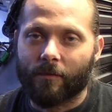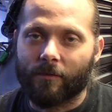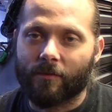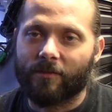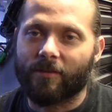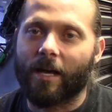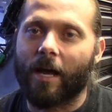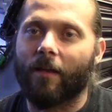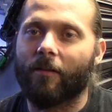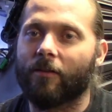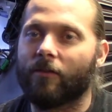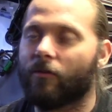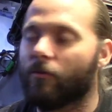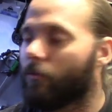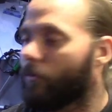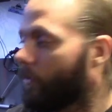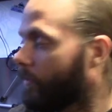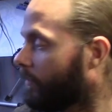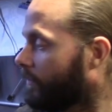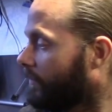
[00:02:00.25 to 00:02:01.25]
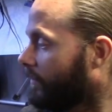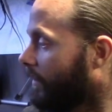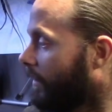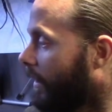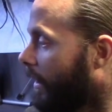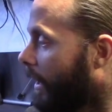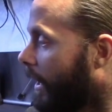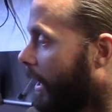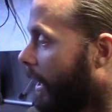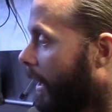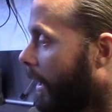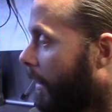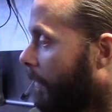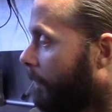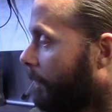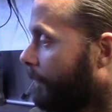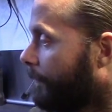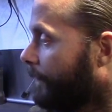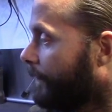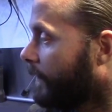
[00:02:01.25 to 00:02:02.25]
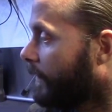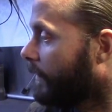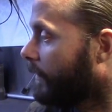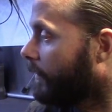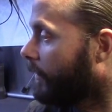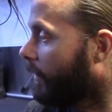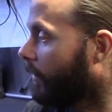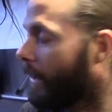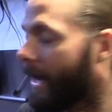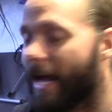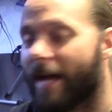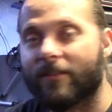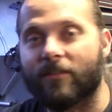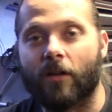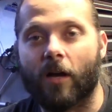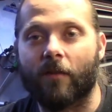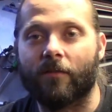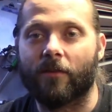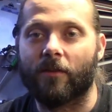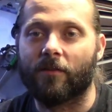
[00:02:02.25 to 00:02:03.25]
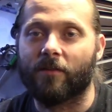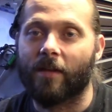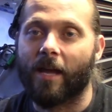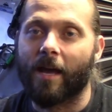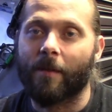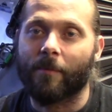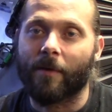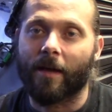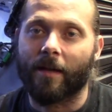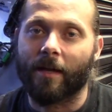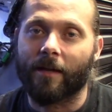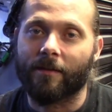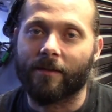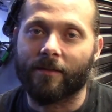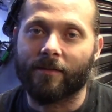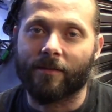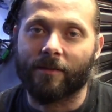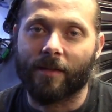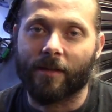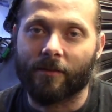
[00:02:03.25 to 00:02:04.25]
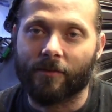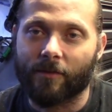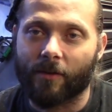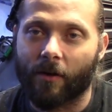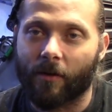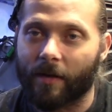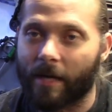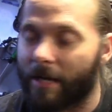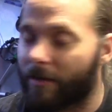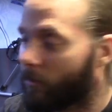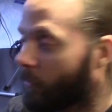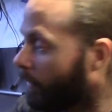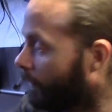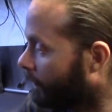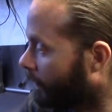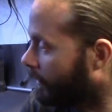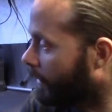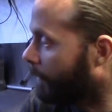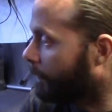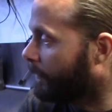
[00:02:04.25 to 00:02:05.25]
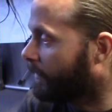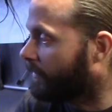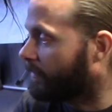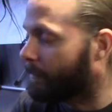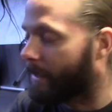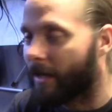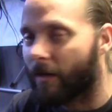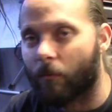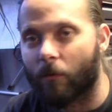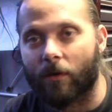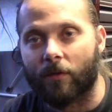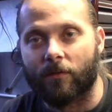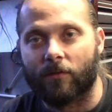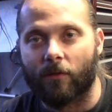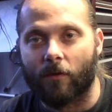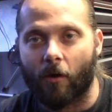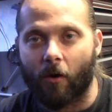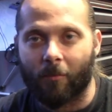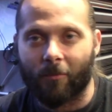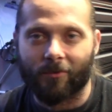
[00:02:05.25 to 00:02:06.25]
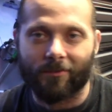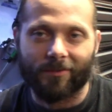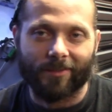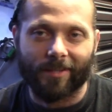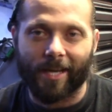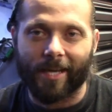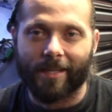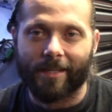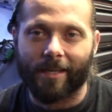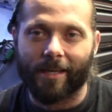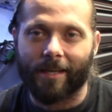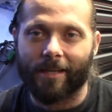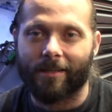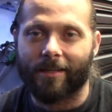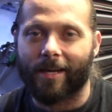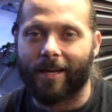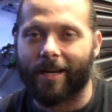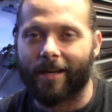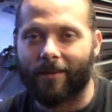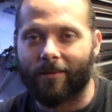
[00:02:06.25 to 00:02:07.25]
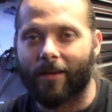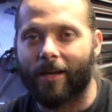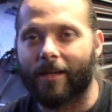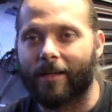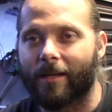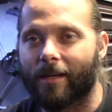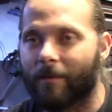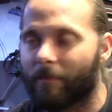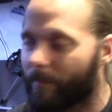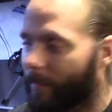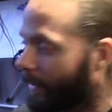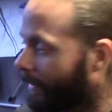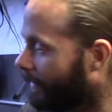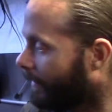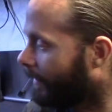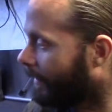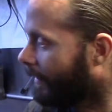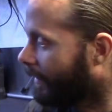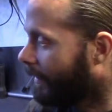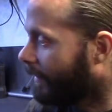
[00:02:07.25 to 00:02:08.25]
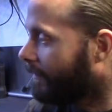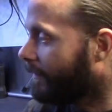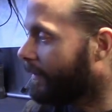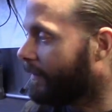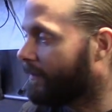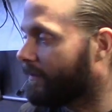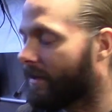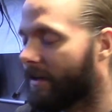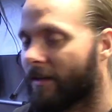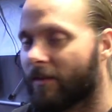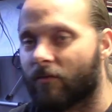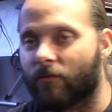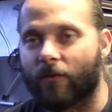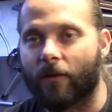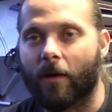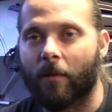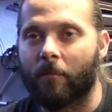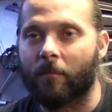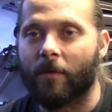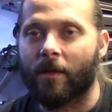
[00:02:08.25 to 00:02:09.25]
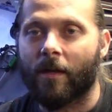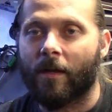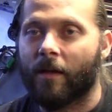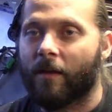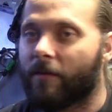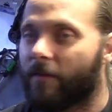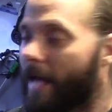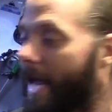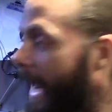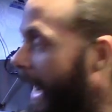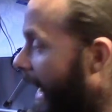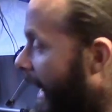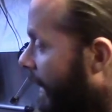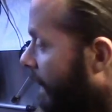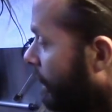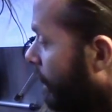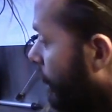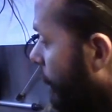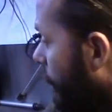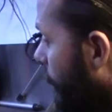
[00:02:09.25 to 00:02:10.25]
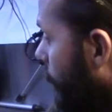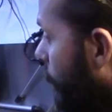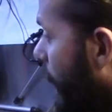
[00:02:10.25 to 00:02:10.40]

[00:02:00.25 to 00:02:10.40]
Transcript: solid tools. Um, you know, hats off to Snap-On on these things. You know, and I know other companies make ones almost like it, kind of like it, but these things, from the handle, the new